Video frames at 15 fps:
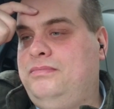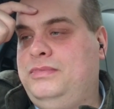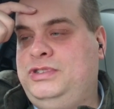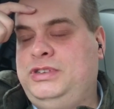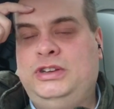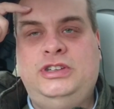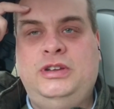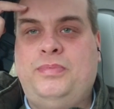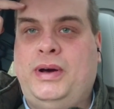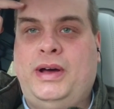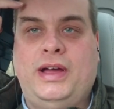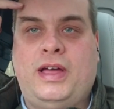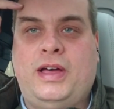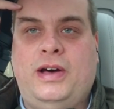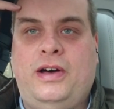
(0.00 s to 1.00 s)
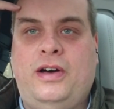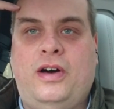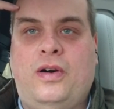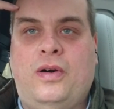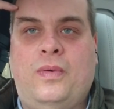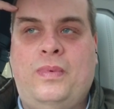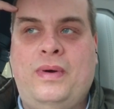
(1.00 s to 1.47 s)
Should you buy a
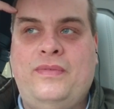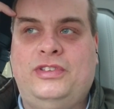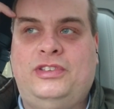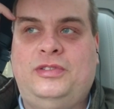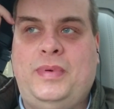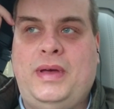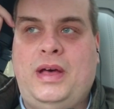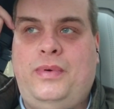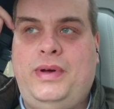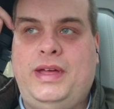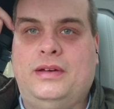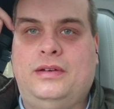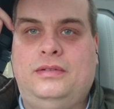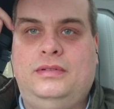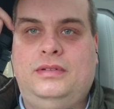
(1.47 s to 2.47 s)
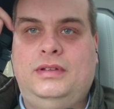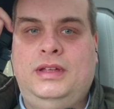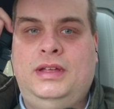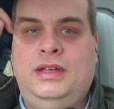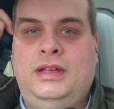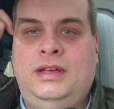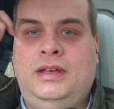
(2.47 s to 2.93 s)
car with a spare wheel?
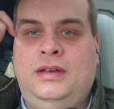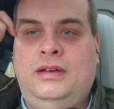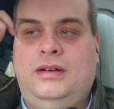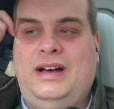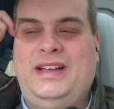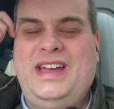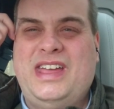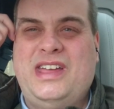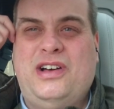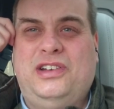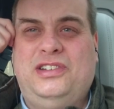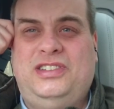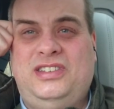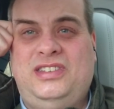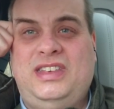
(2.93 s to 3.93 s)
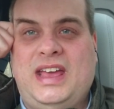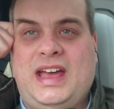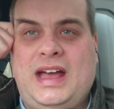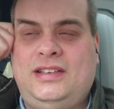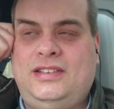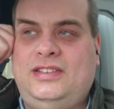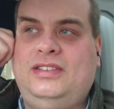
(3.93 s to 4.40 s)
I think the answer is
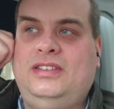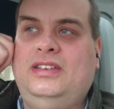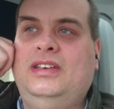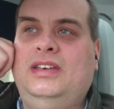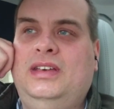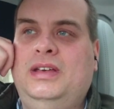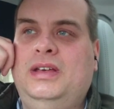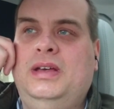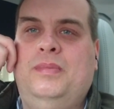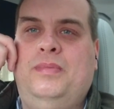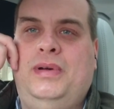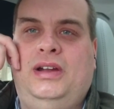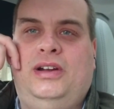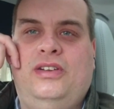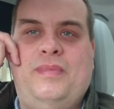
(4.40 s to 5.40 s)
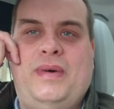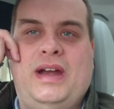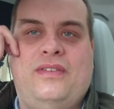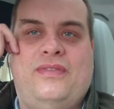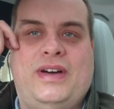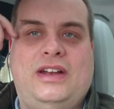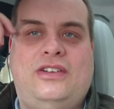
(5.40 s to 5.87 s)
yes. But a lot of
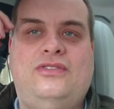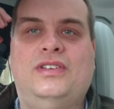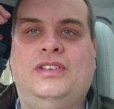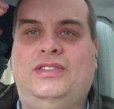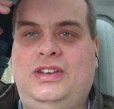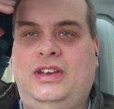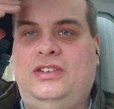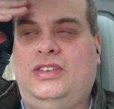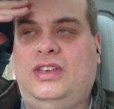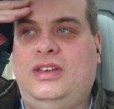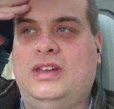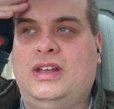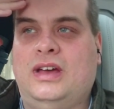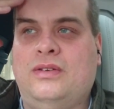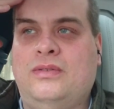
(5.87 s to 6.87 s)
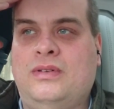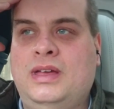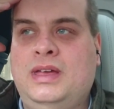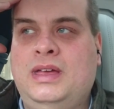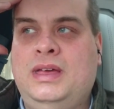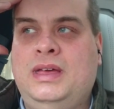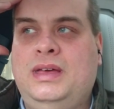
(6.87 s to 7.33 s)
manufacturers, due to, you know,
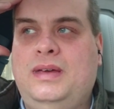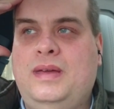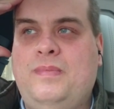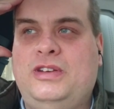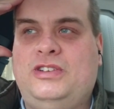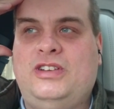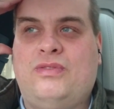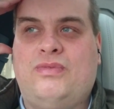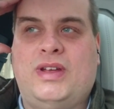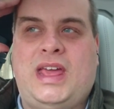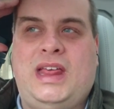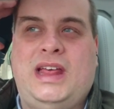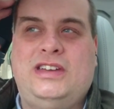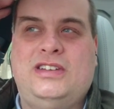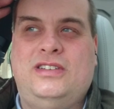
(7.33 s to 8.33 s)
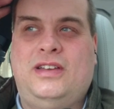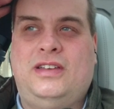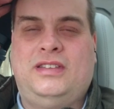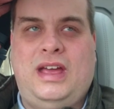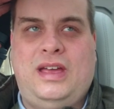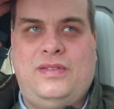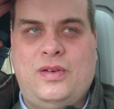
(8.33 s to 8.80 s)
emissions regulation
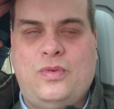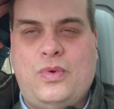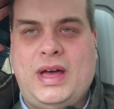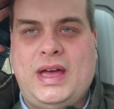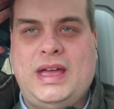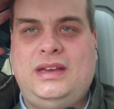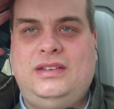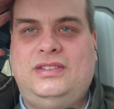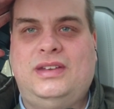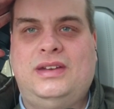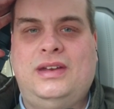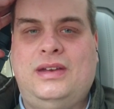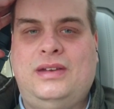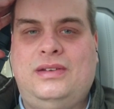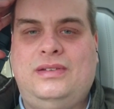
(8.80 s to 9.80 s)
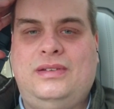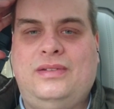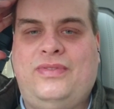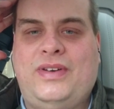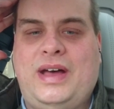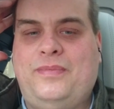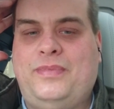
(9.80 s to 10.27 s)
and saving weight and
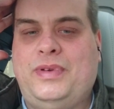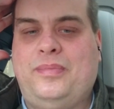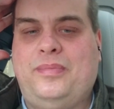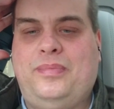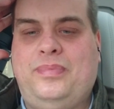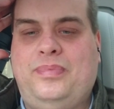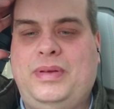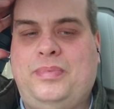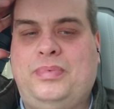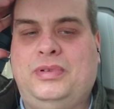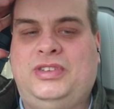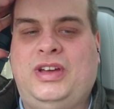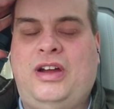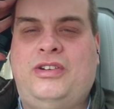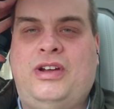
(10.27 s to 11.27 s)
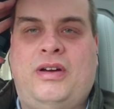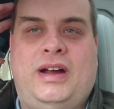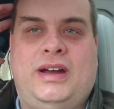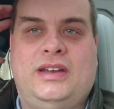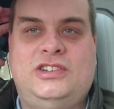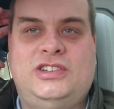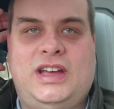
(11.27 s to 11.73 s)
the fact that people don't know
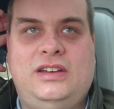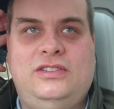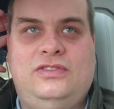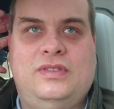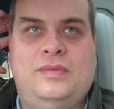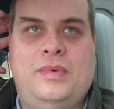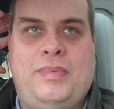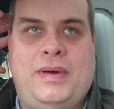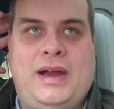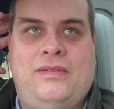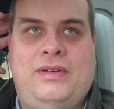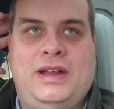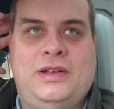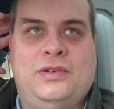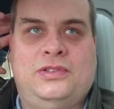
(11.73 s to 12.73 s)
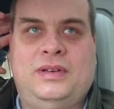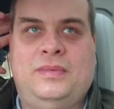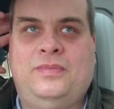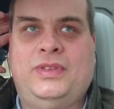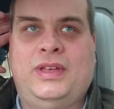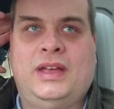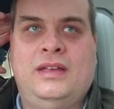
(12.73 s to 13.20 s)
how to change them, apparently, or
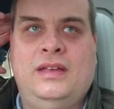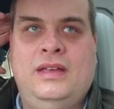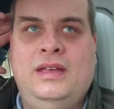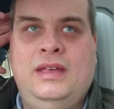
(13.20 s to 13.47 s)
something,